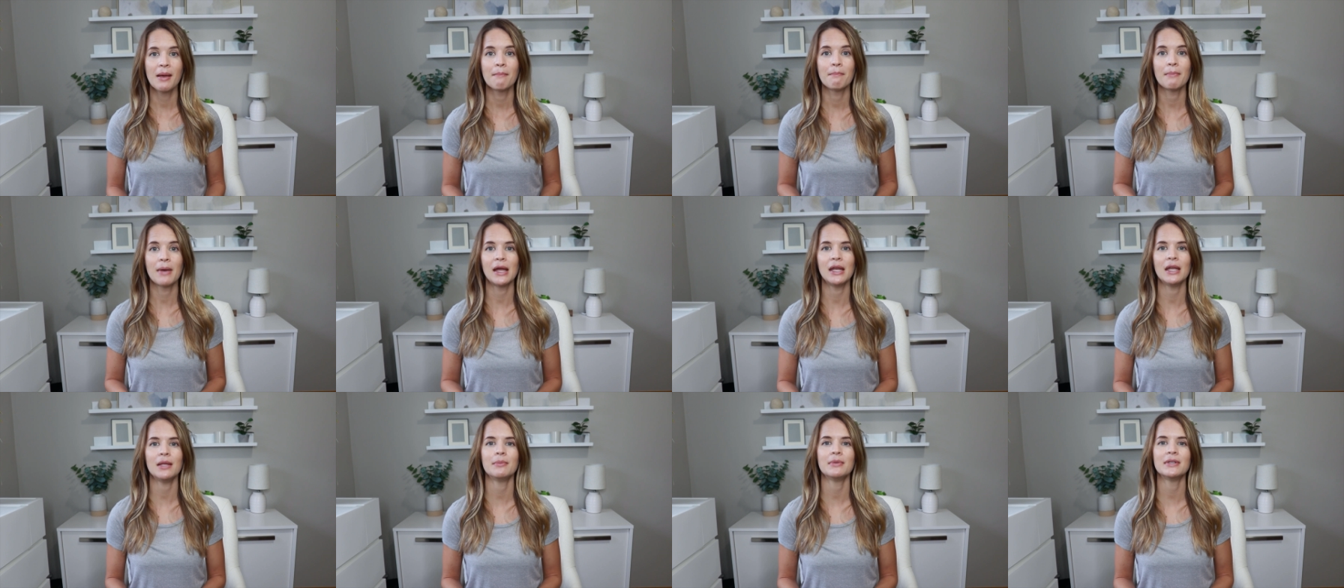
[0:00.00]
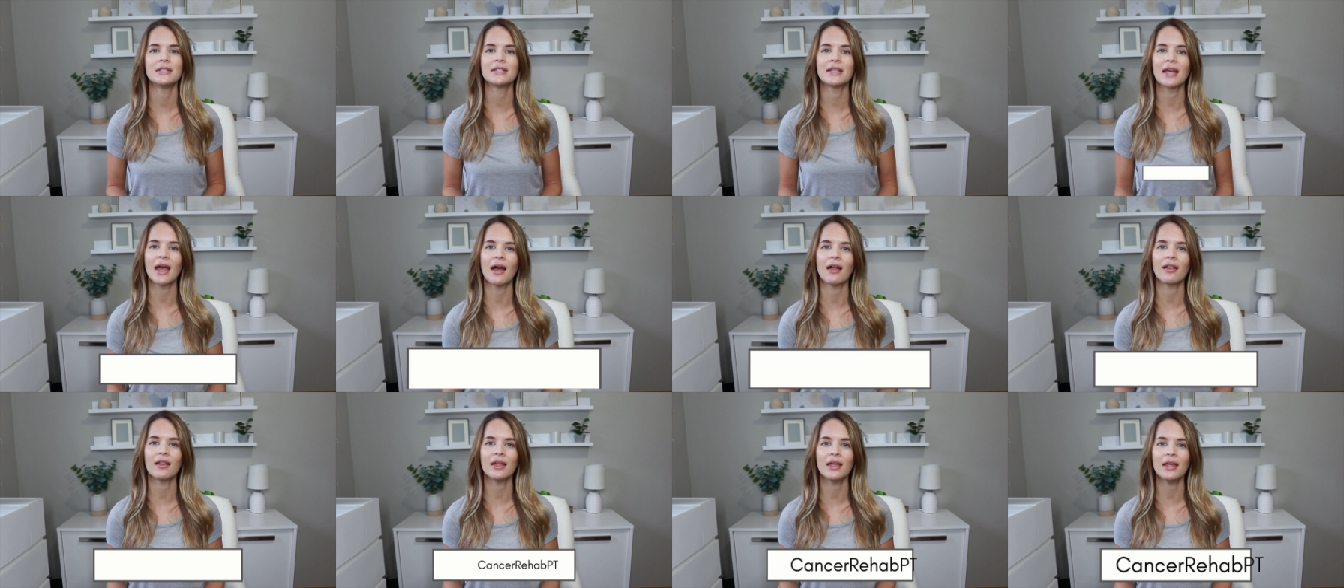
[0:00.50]
My name is
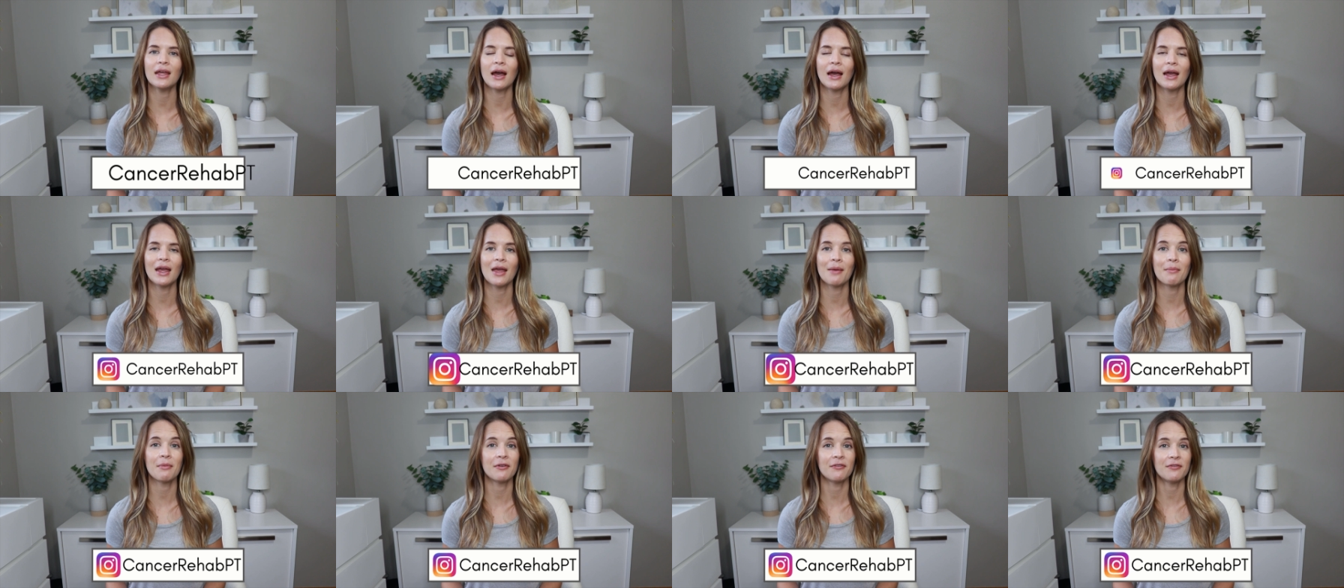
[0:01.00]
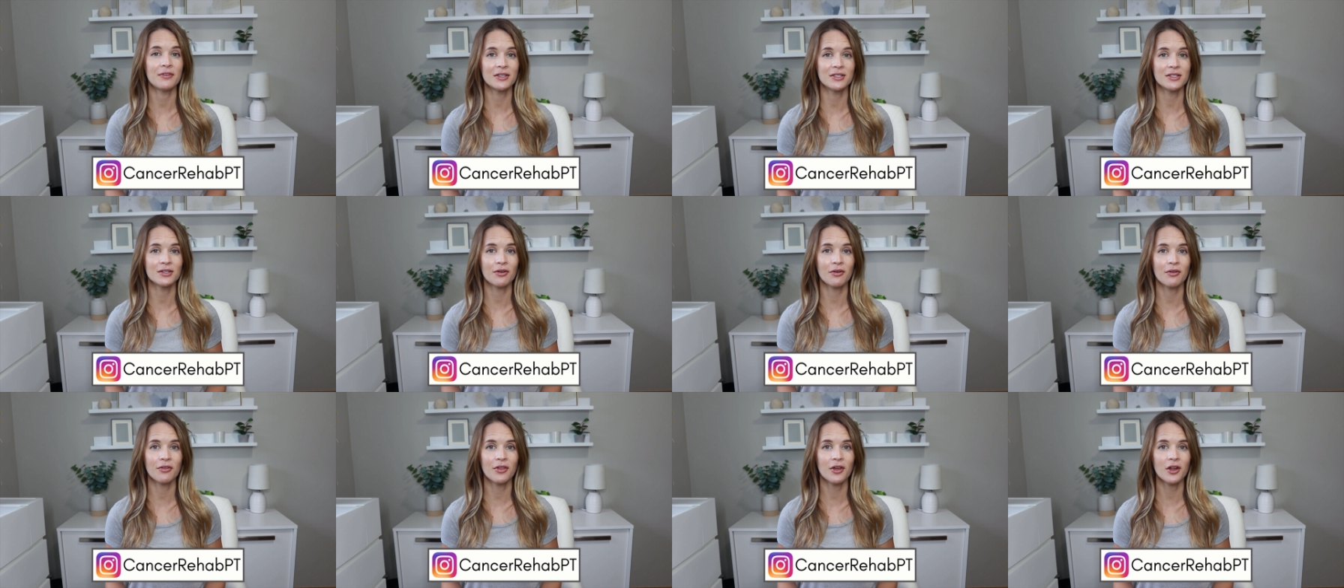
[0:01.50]
Kelly. I am a
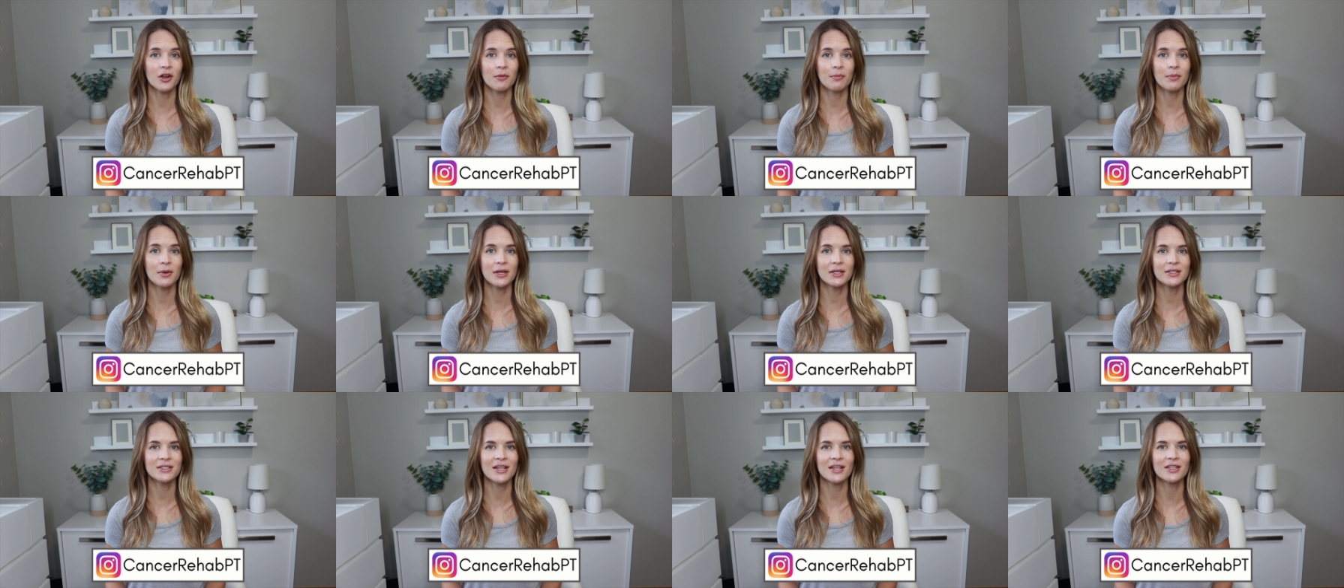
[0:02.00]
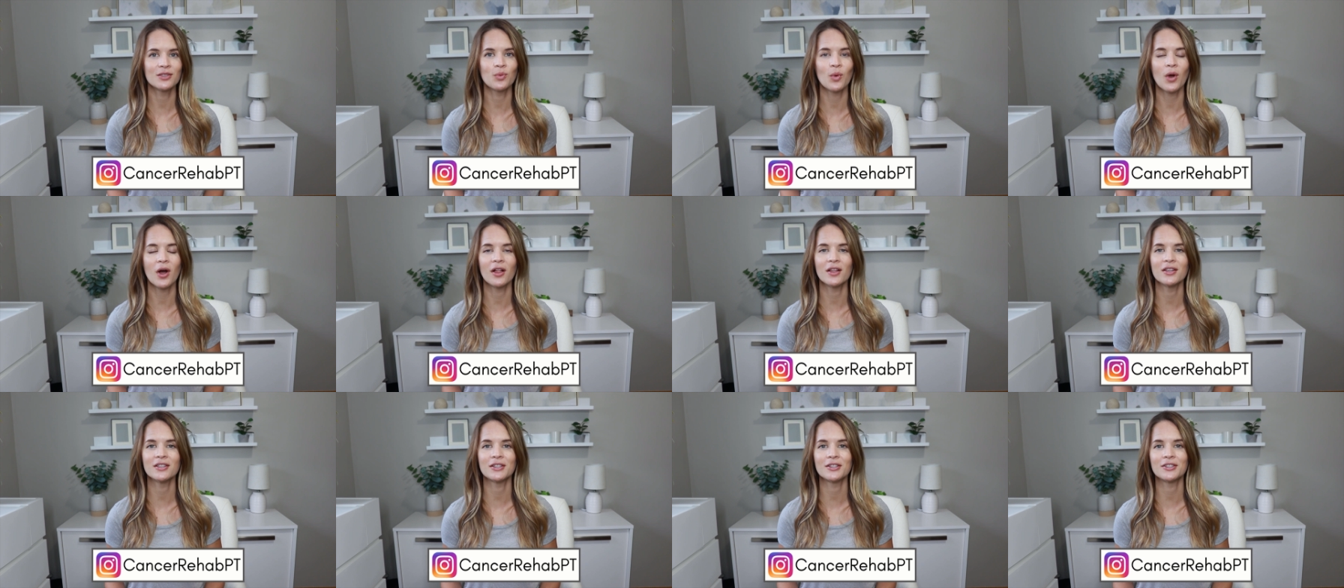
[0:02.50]
physical therapist as
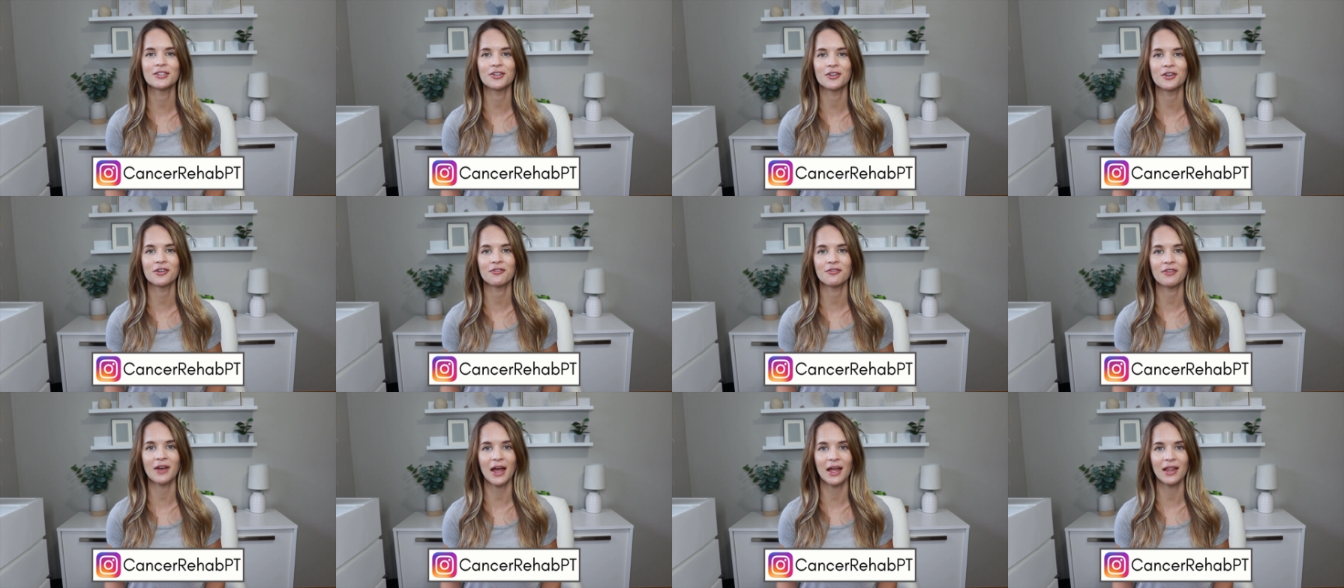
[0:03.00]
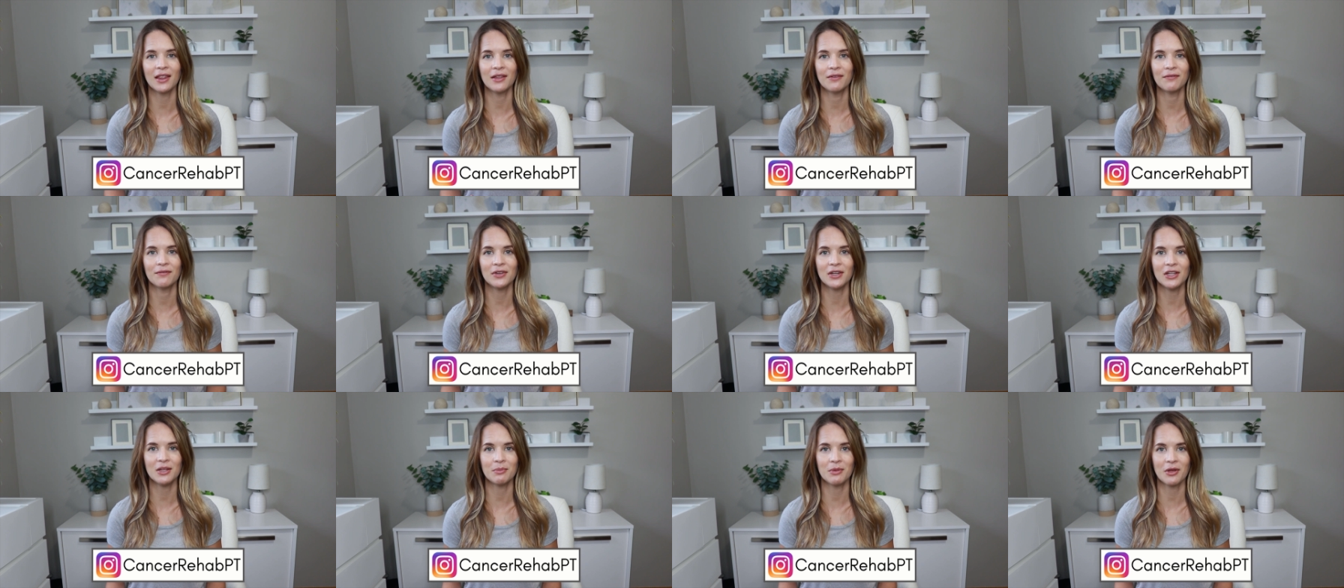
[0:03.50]
well as a certified
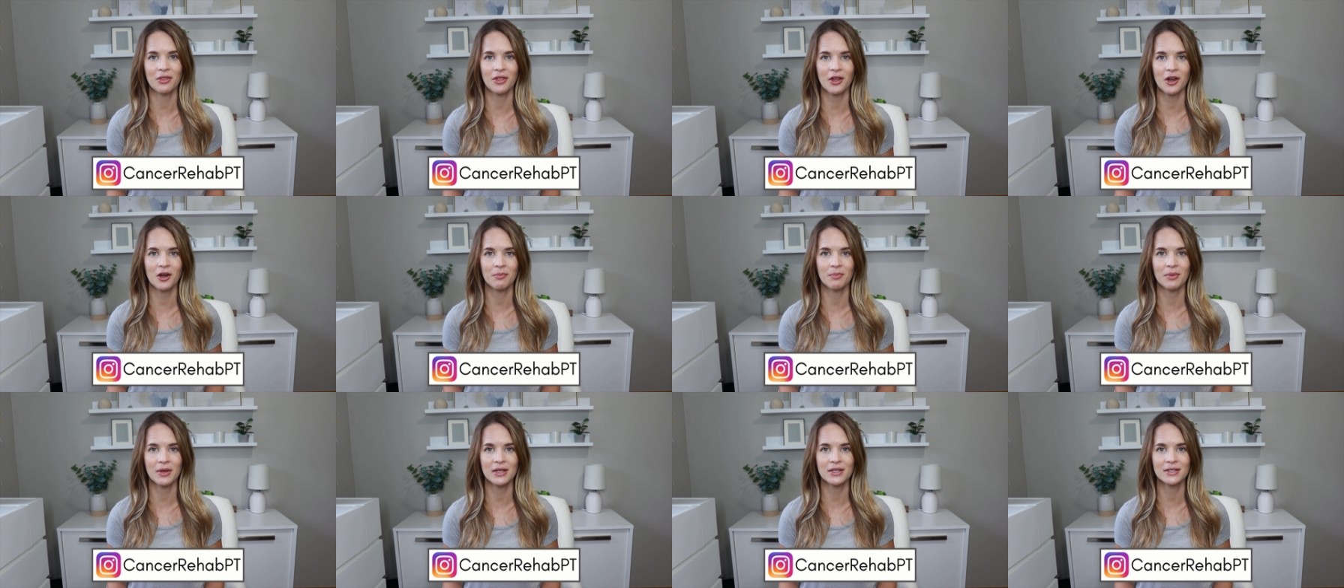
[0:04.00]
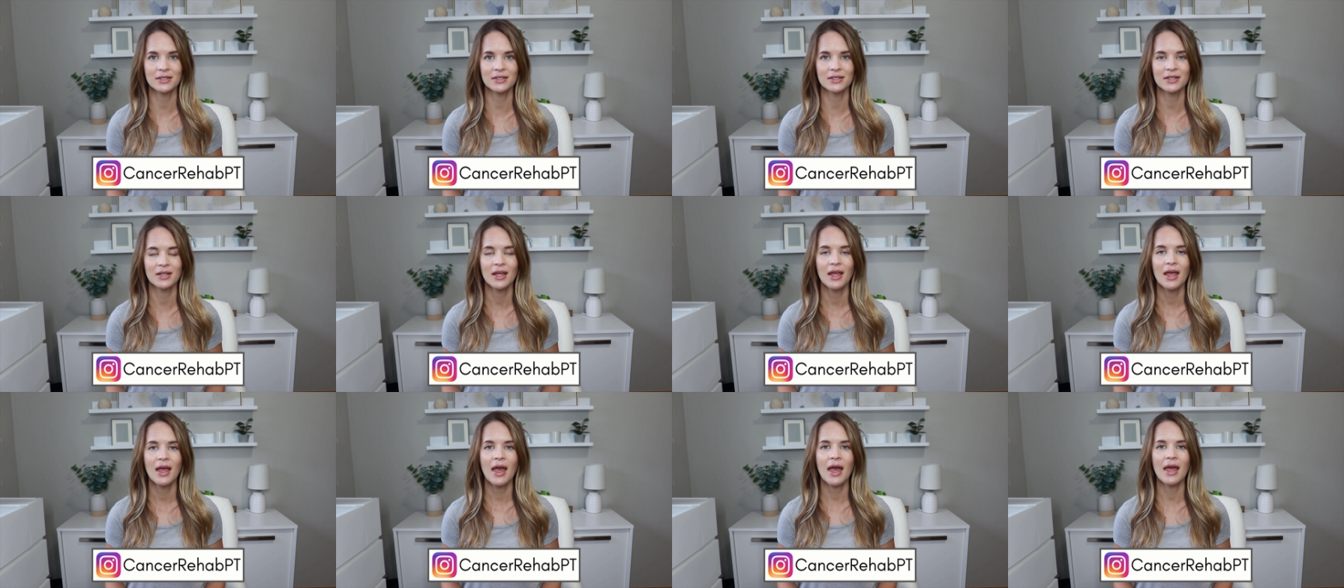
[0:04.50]
lymphedema therapist.